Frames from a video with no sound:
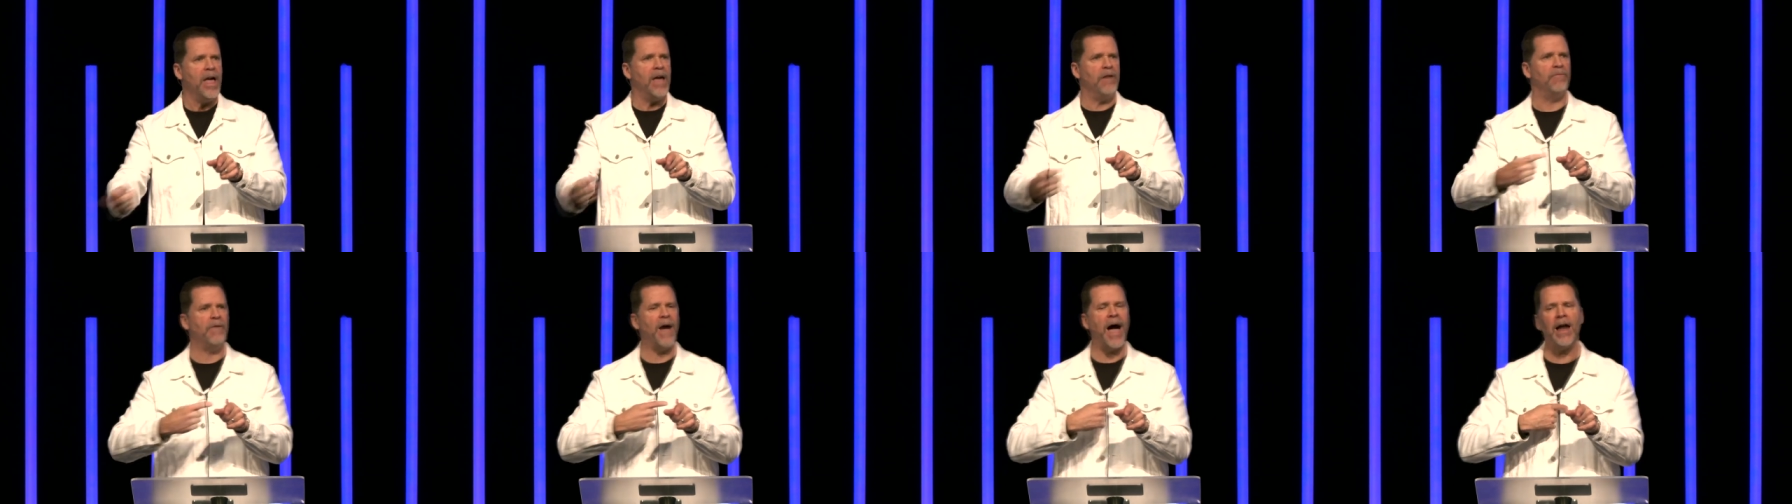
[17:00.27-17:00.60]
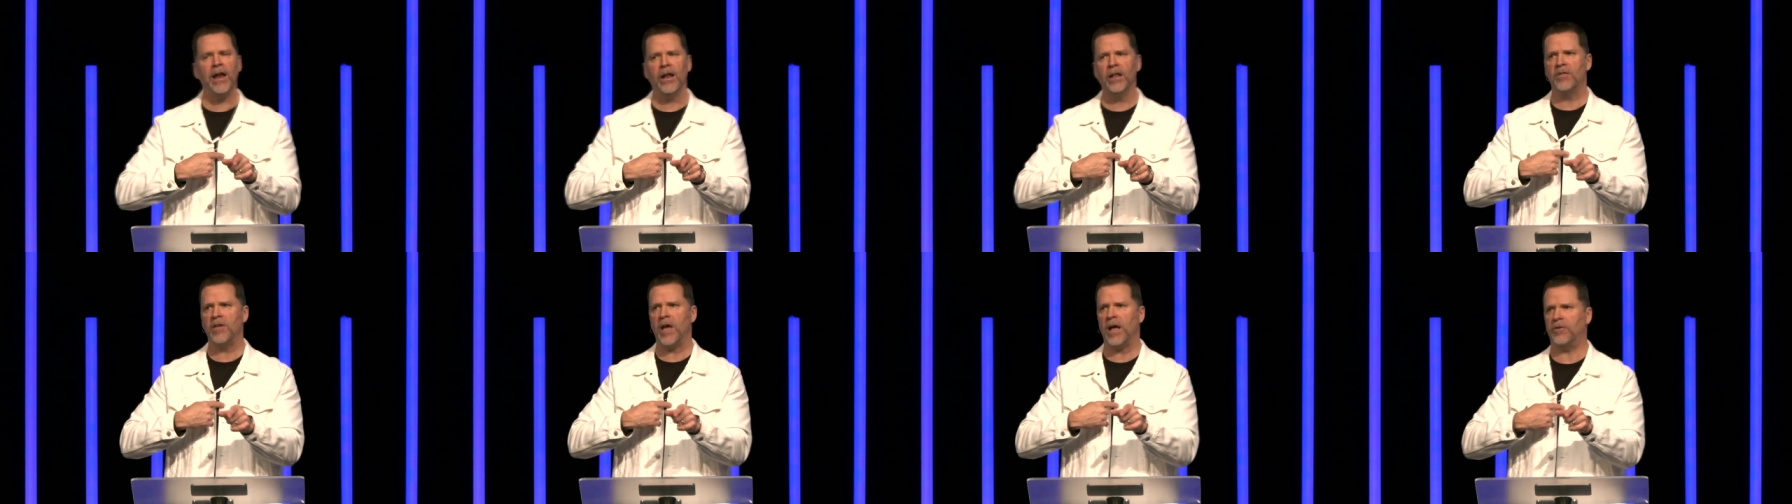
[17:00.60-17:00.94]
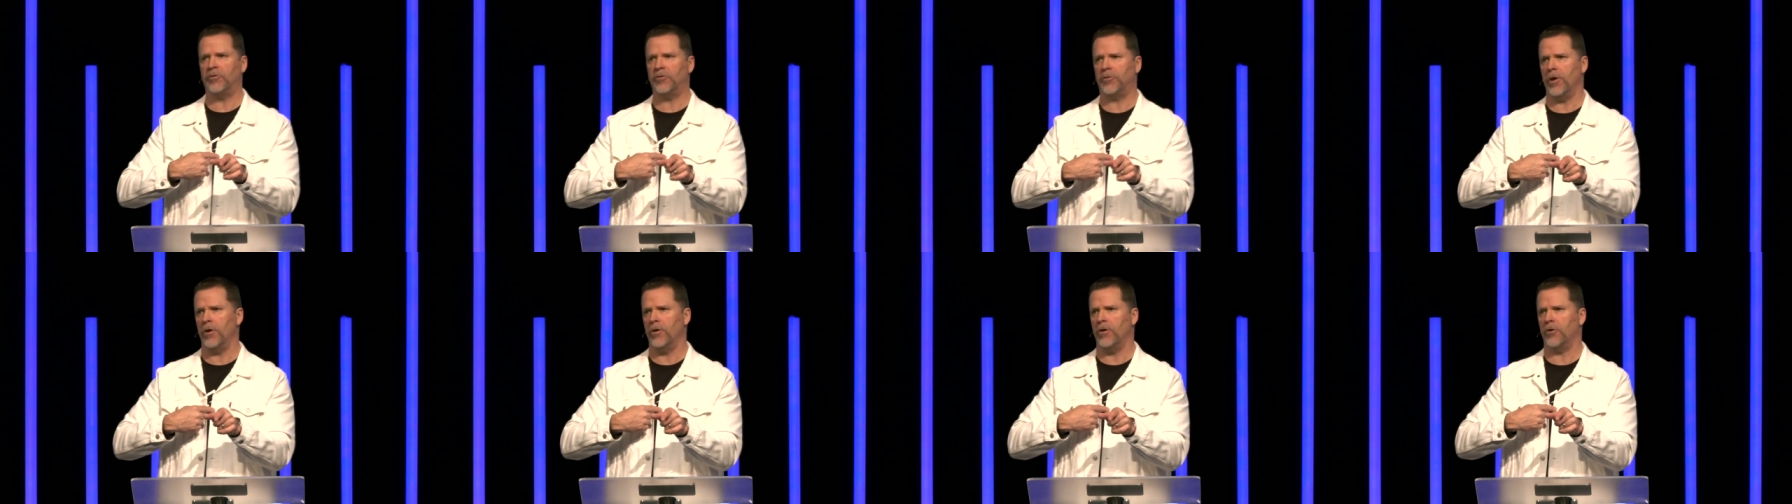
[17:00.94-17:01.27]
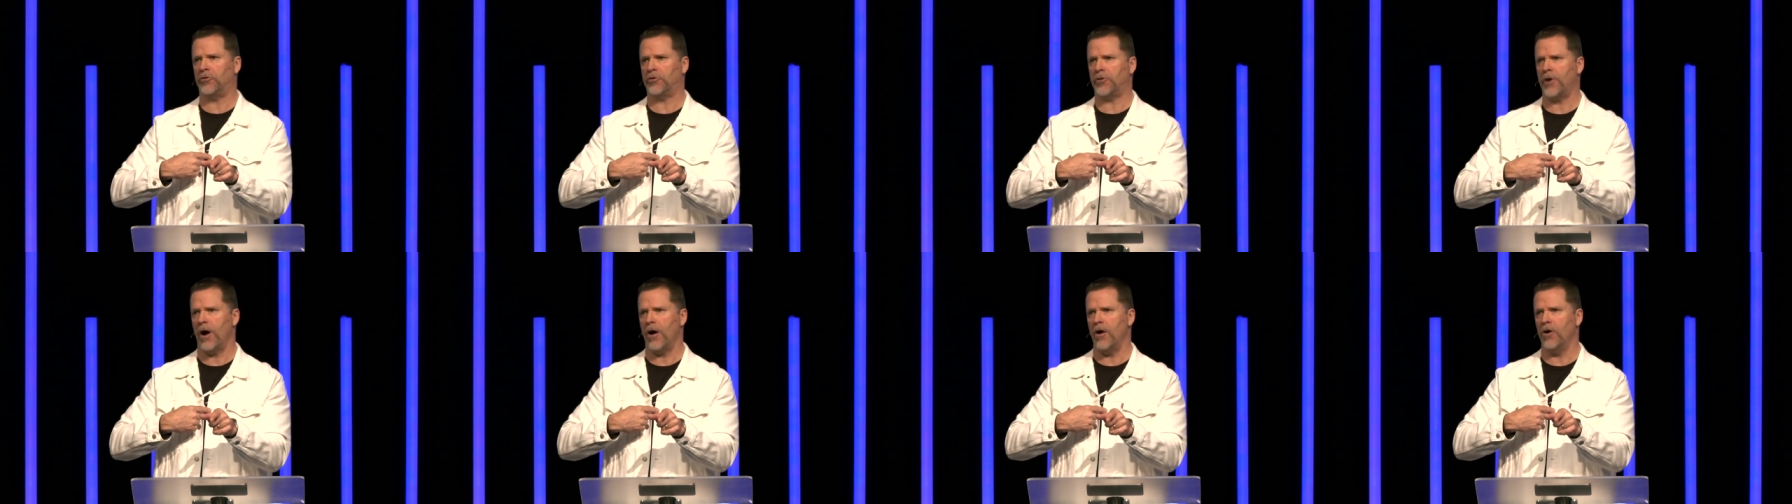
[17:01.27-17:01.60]
It validates their
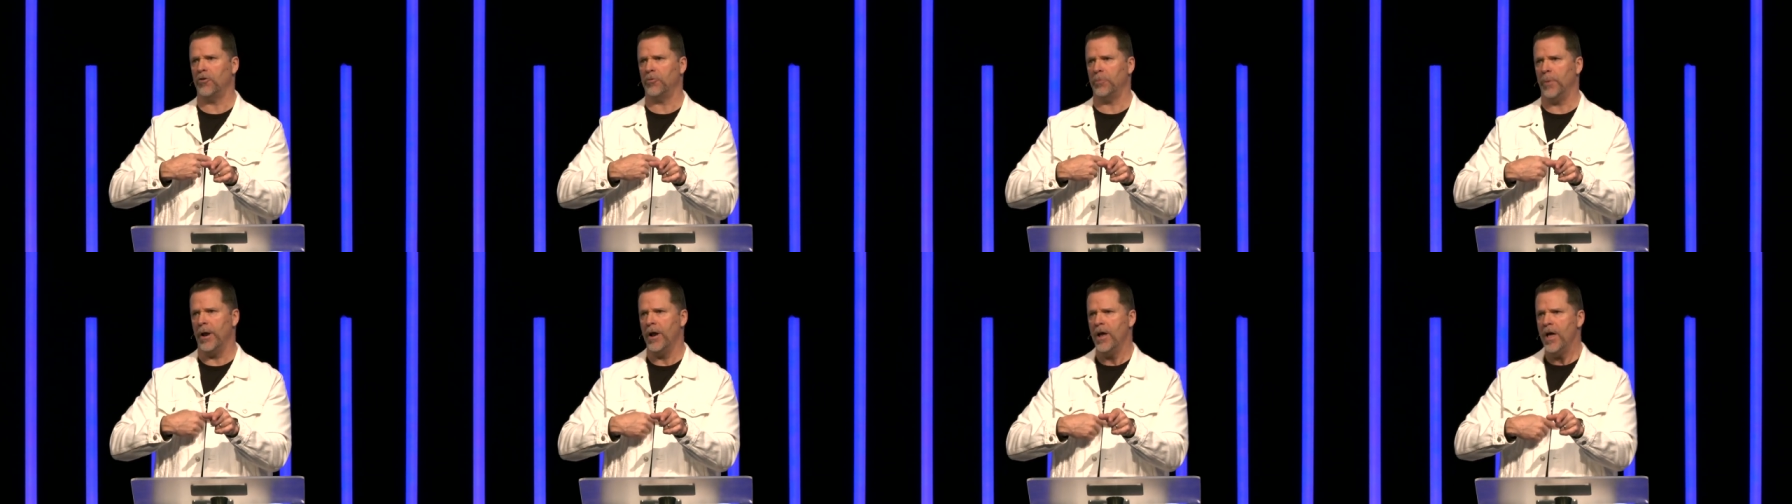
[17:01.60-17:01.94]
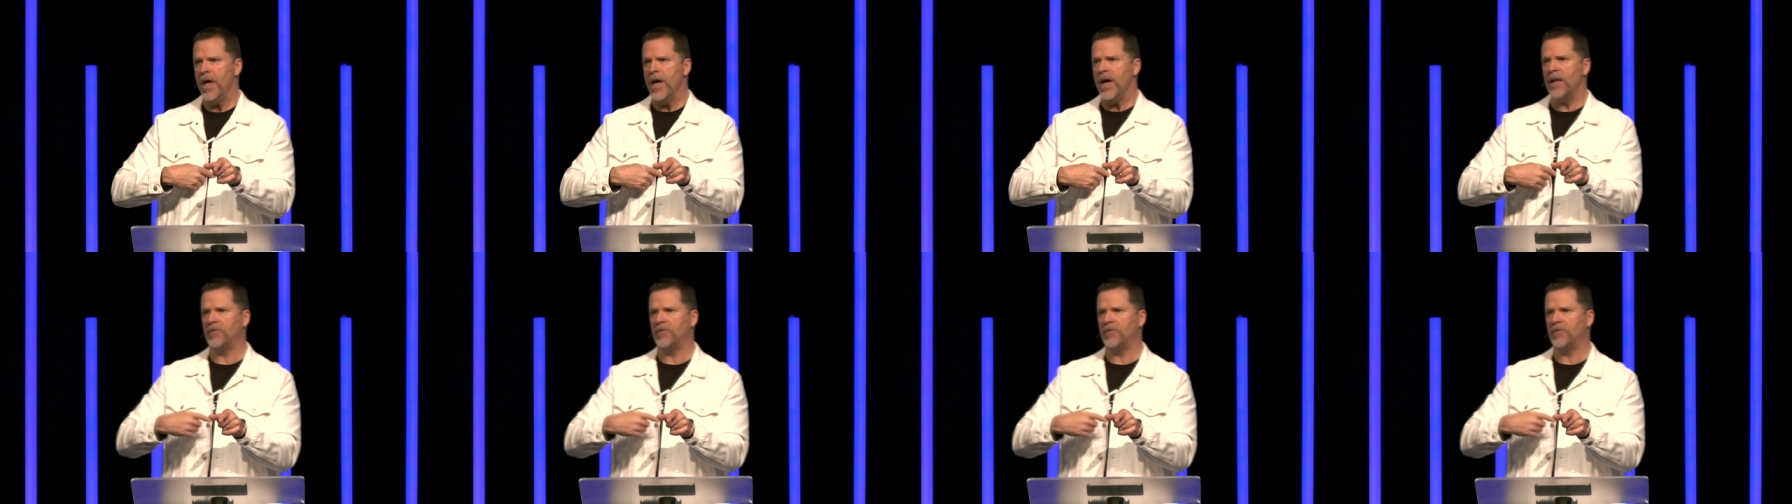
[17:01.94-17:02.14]
discouragement.